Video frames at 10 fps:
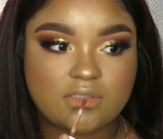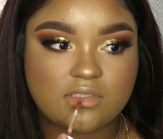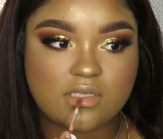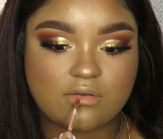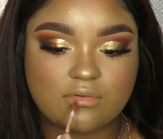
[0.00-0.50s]

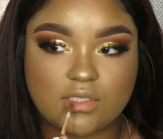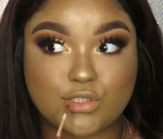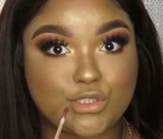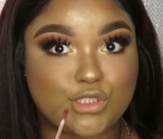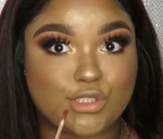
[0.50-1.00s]
So
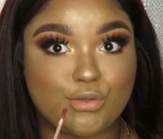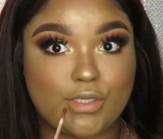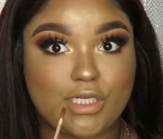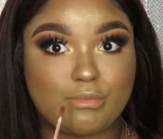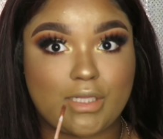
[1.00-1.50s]
let's just go
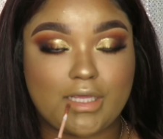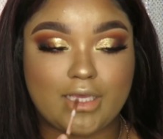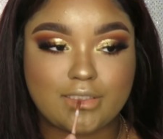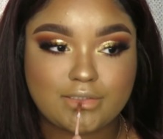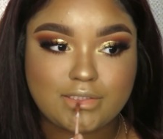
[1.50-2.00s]
ahead and apply that.